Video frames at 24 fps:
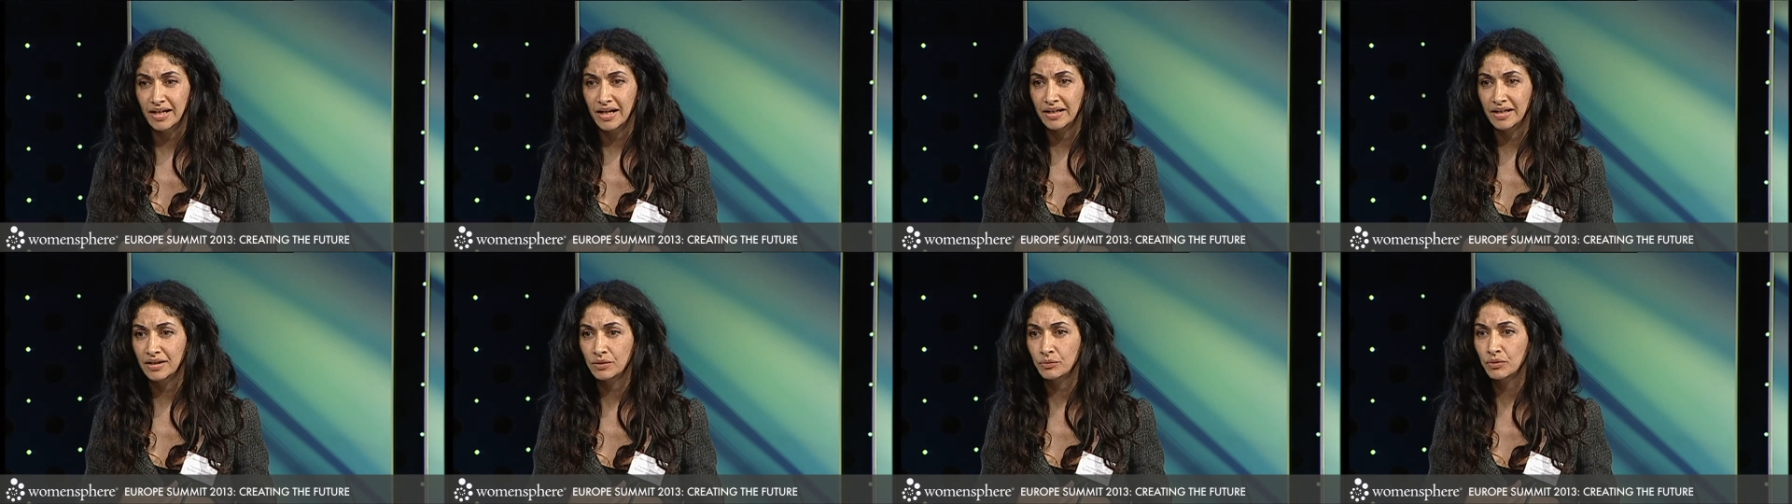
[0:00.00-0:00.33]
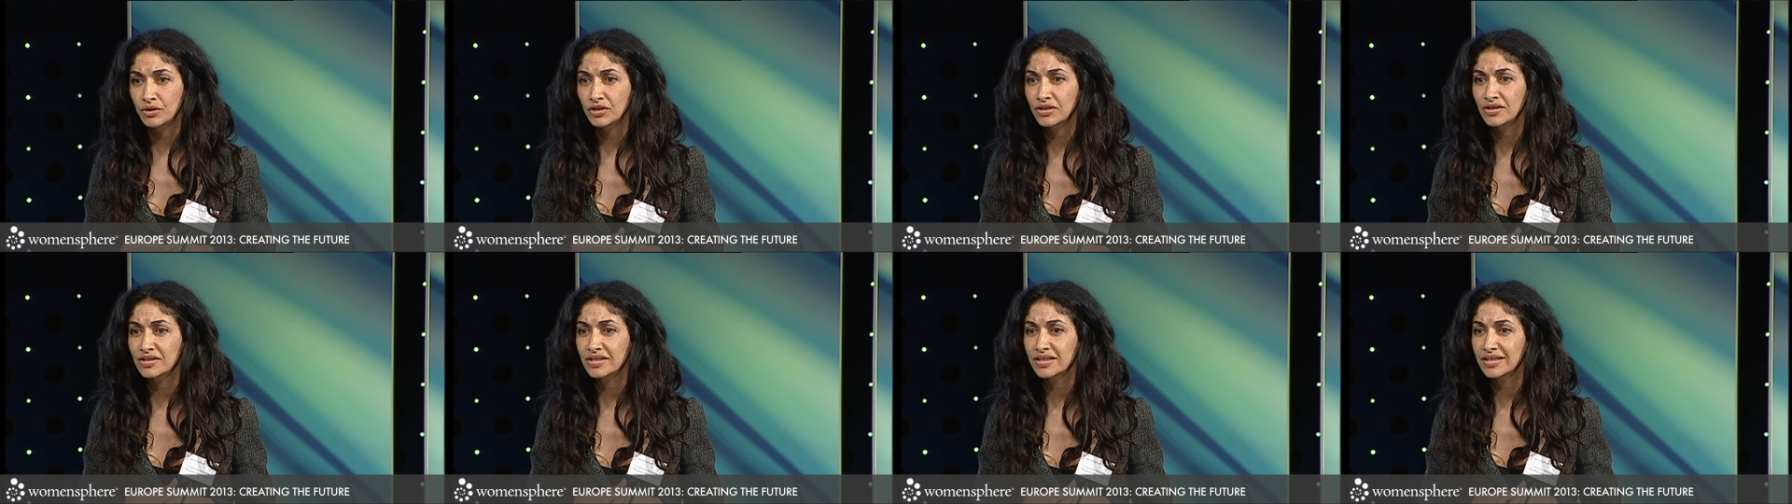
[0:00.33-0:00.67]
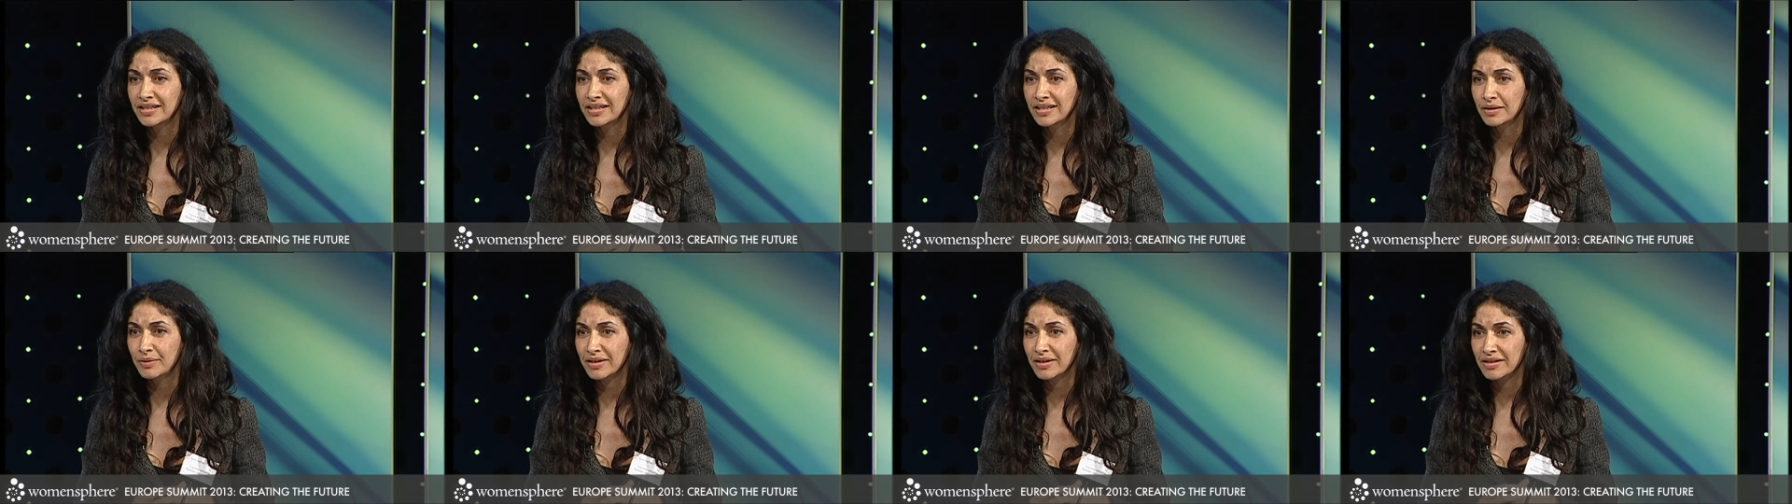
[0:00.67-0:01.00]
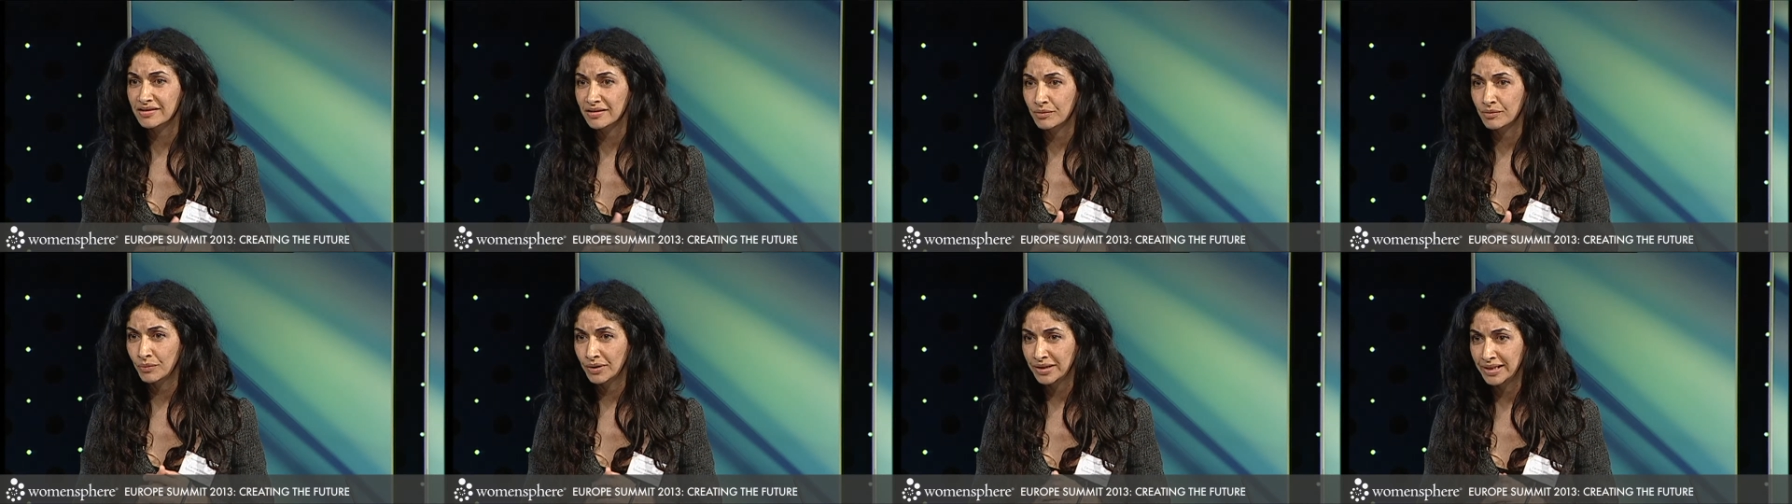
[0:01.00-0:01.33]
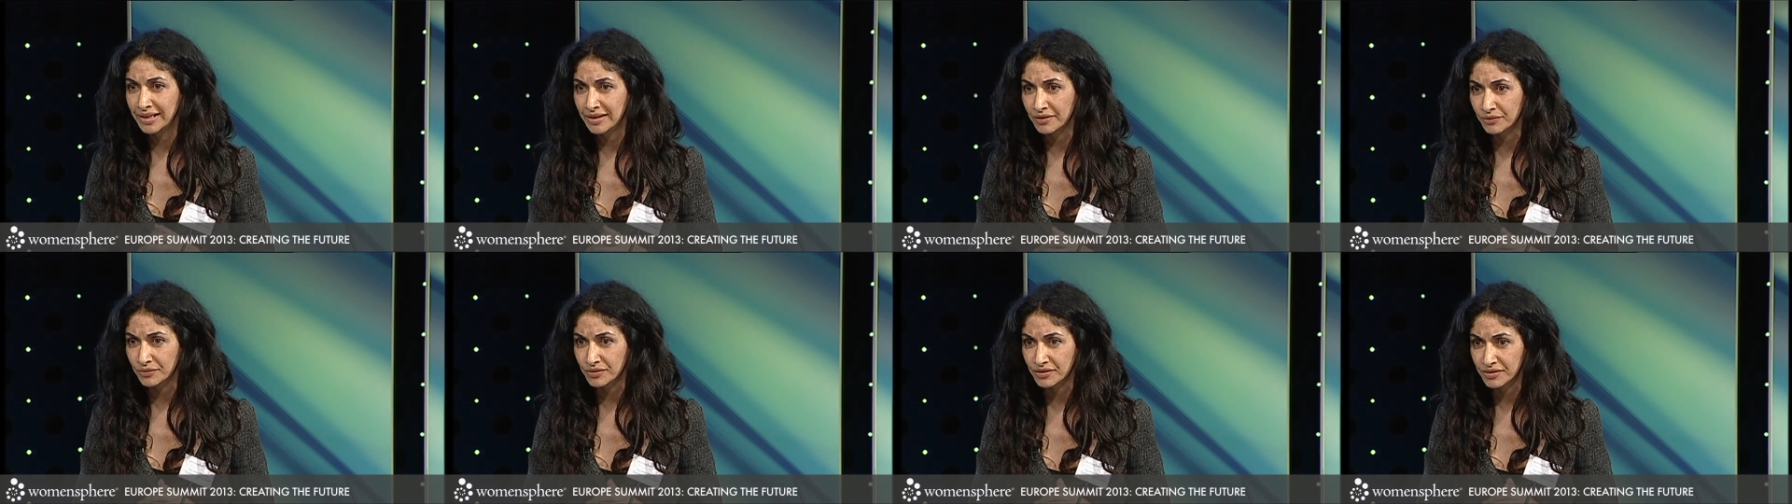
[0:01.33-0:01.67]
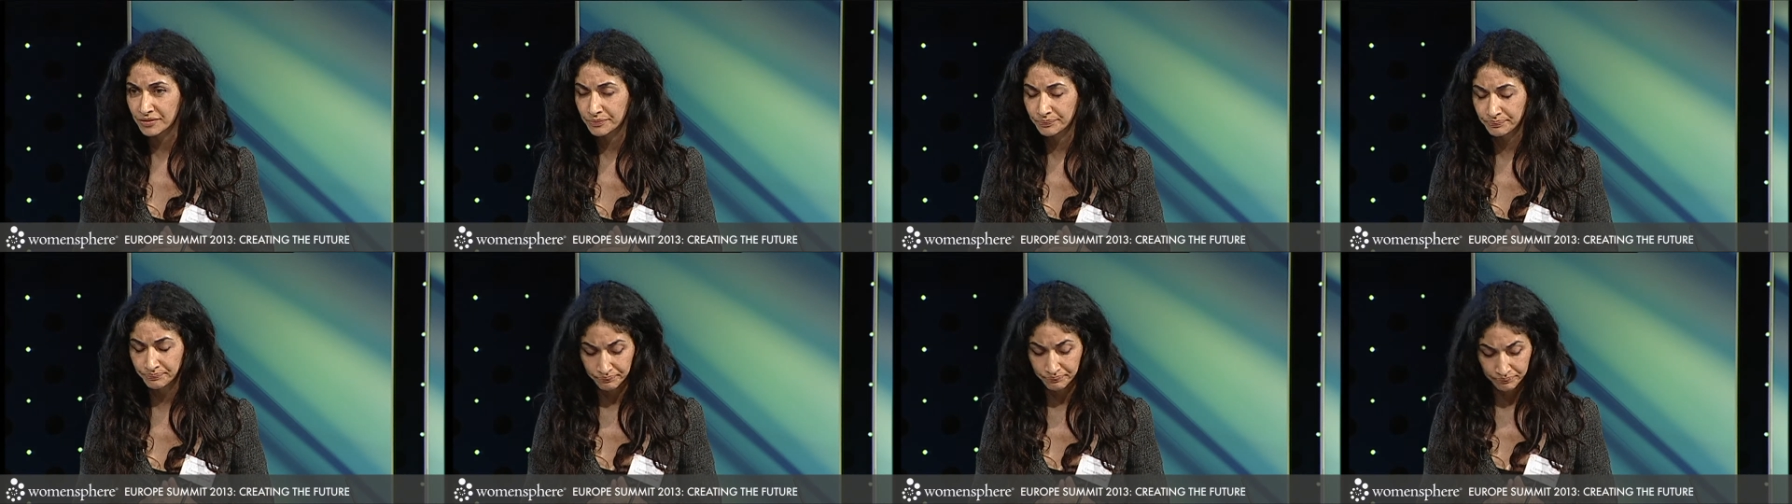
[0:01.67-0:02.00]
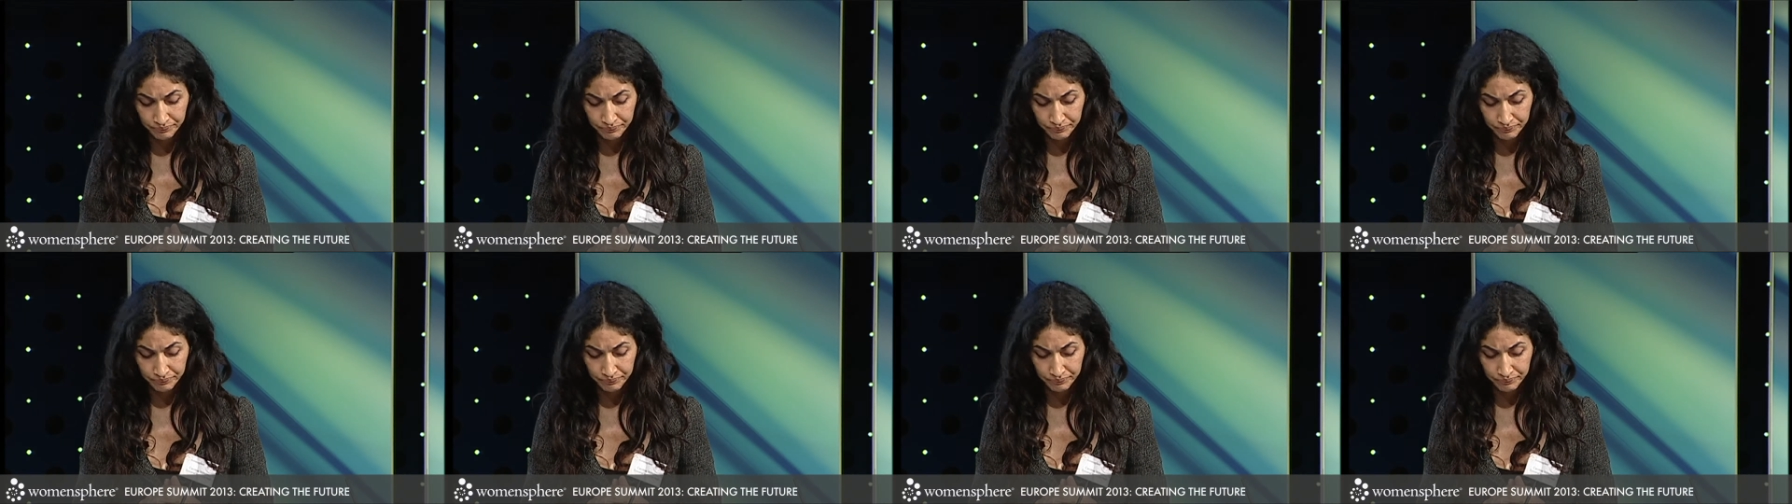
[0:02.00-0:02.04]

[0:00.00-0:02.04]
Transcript: and I want you to think about someone else.